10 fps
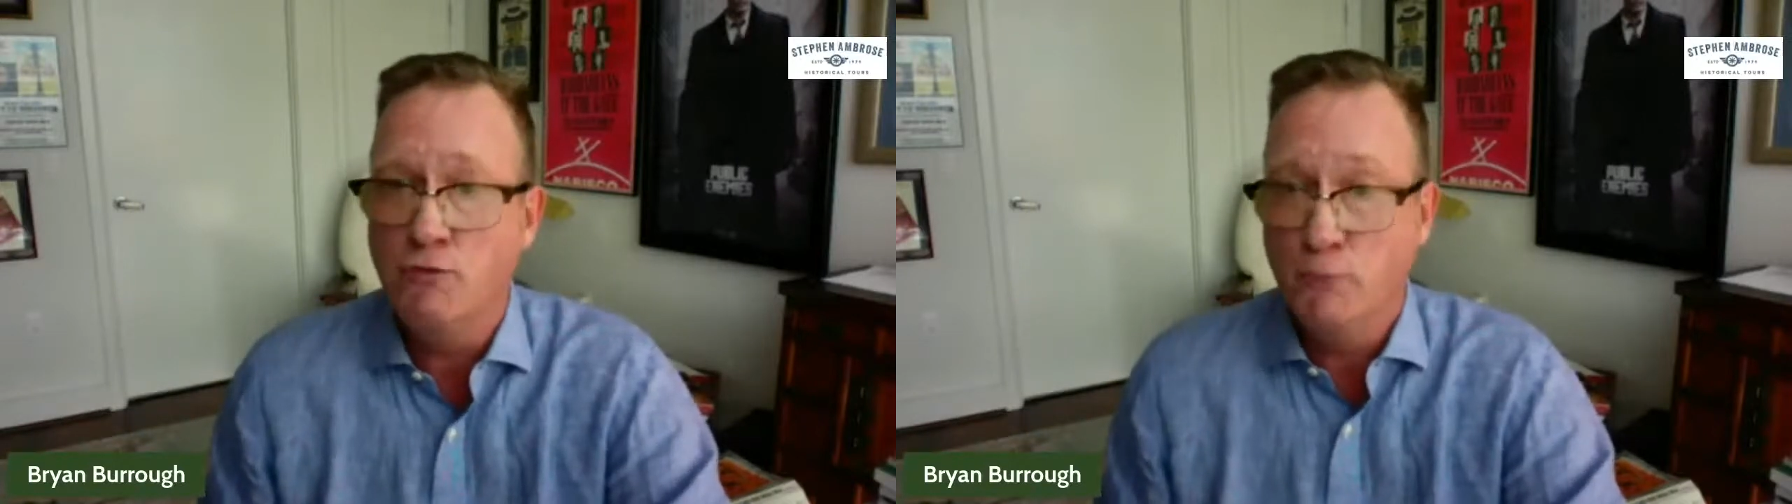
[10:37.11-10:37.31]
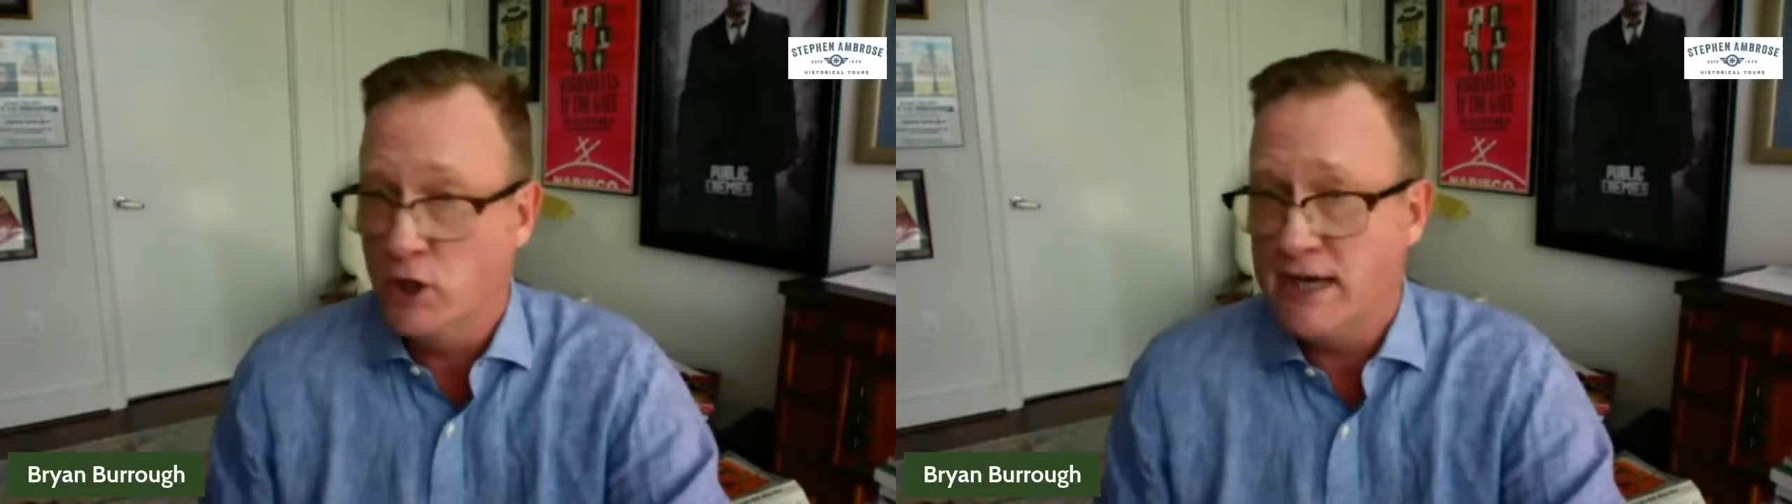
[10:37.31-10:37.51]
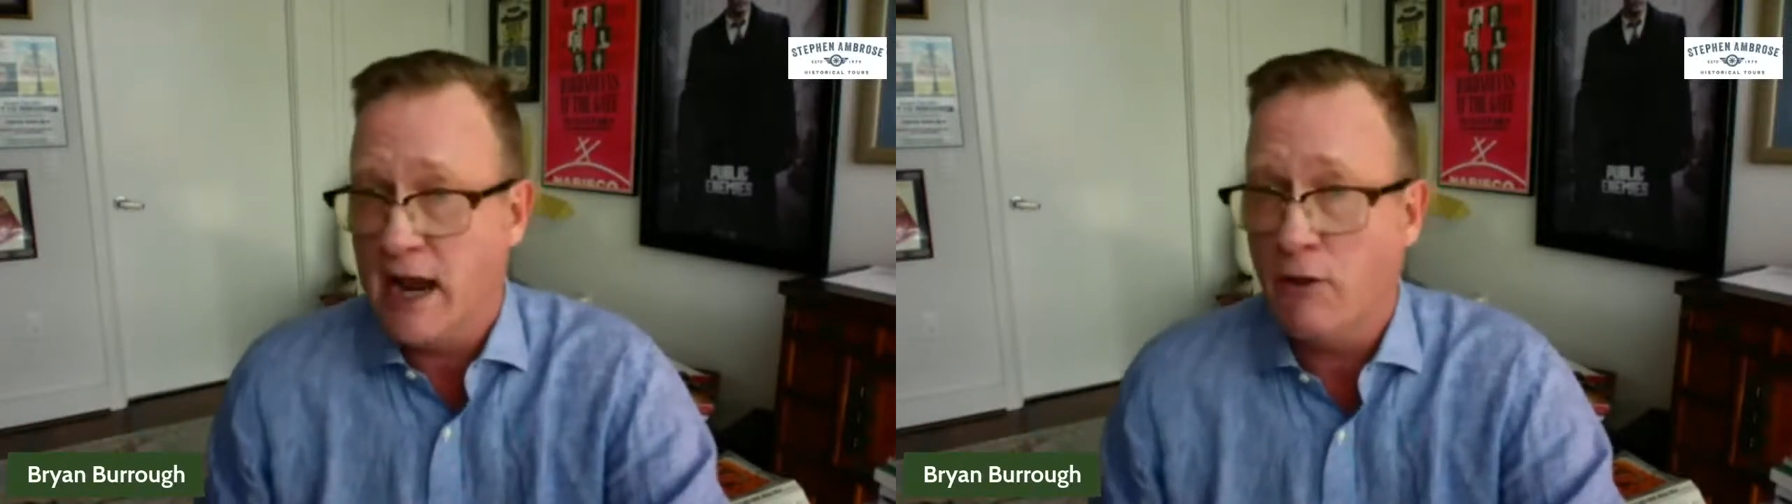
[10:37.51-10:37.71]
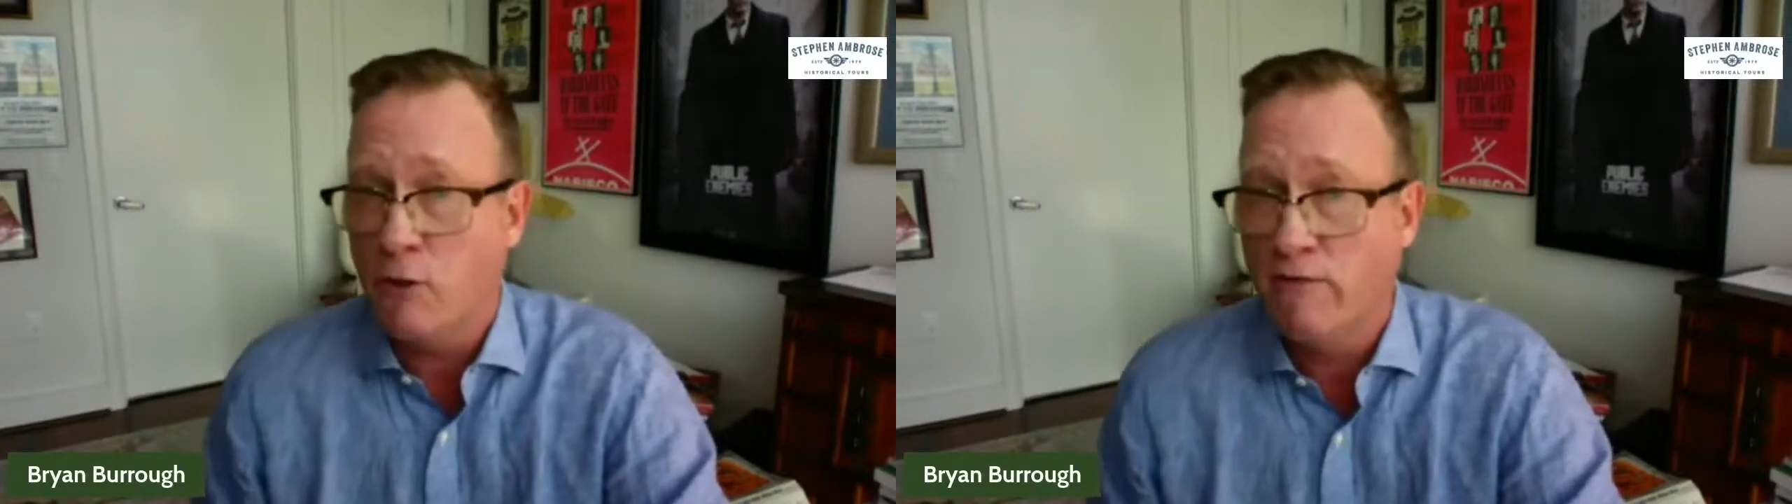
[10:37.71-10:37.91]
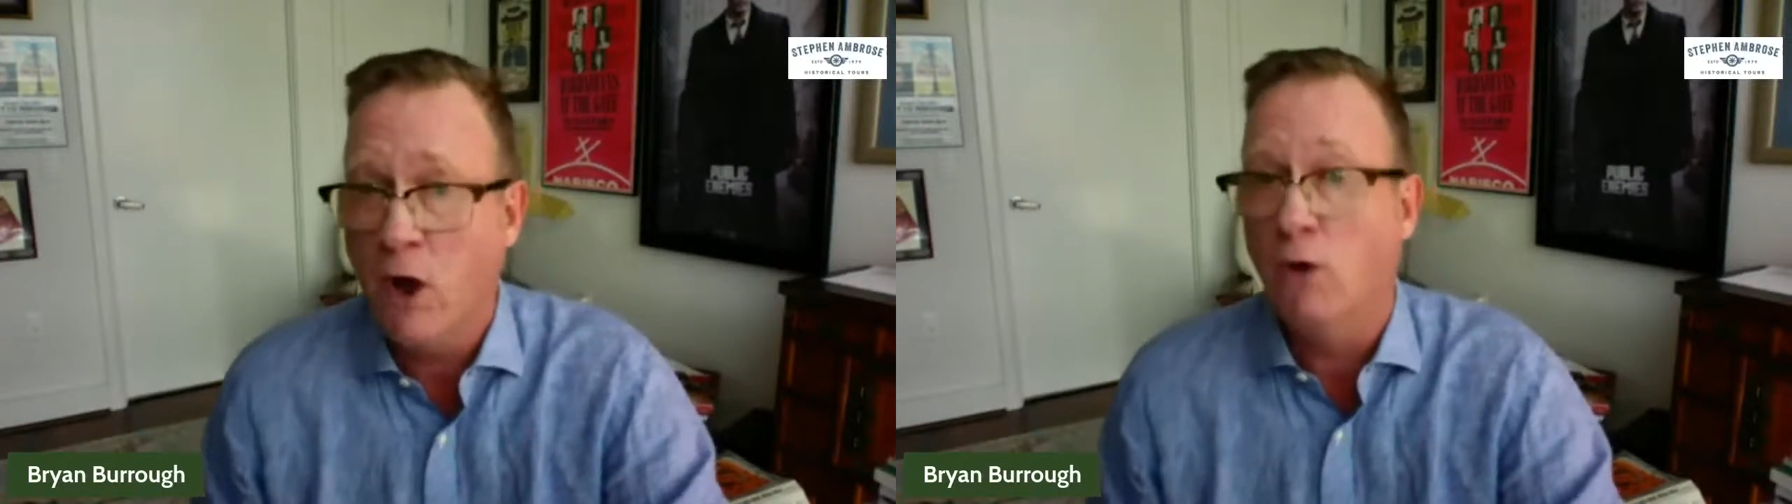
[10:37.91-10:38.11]
to put
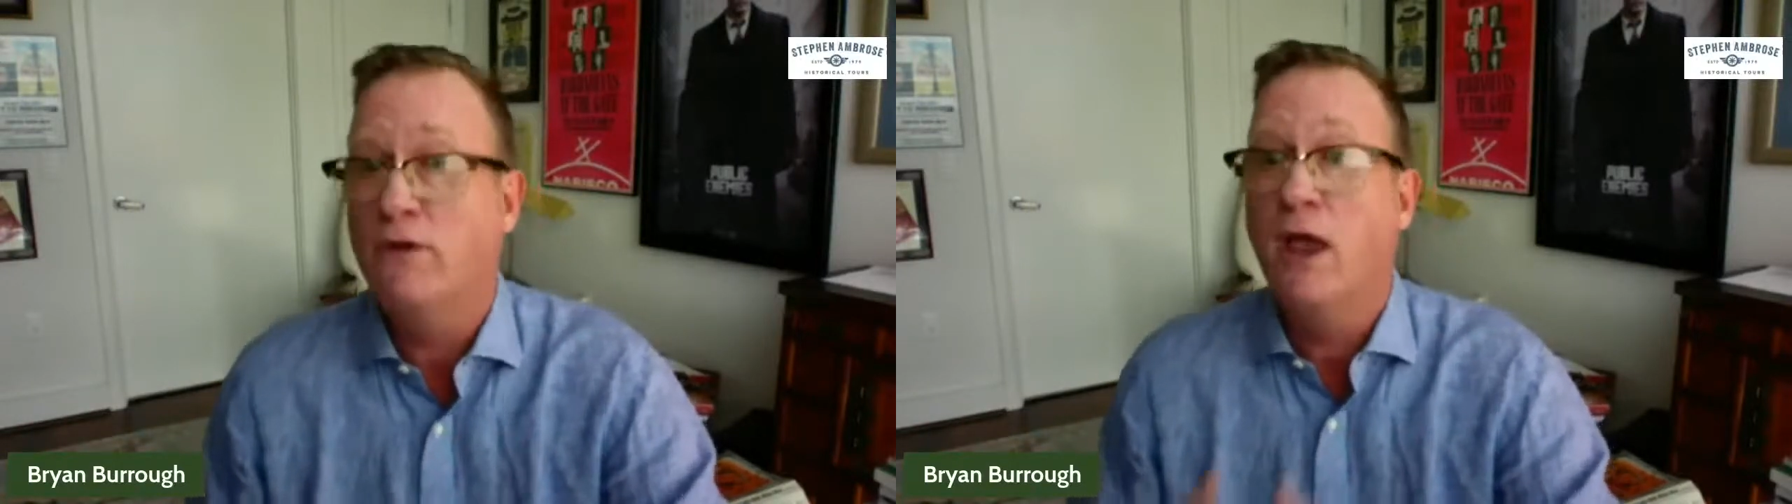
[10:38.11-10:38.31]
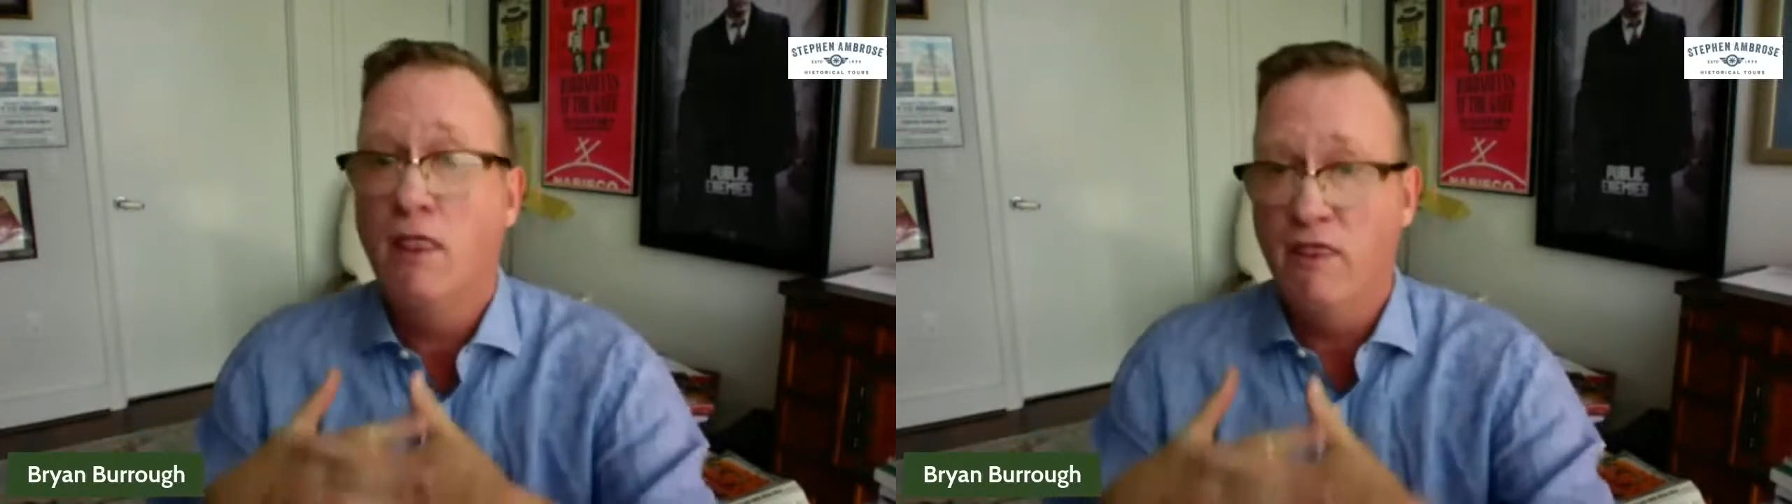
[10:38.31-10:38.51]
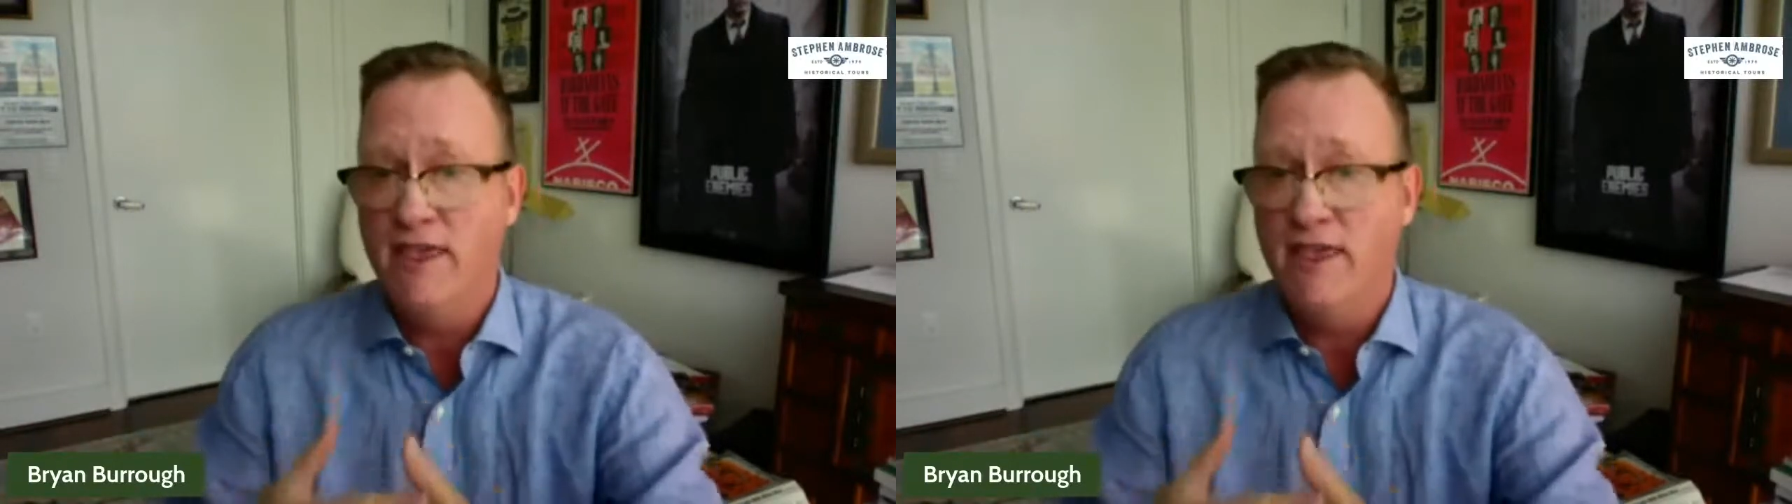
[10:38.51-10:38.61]
down the revolt.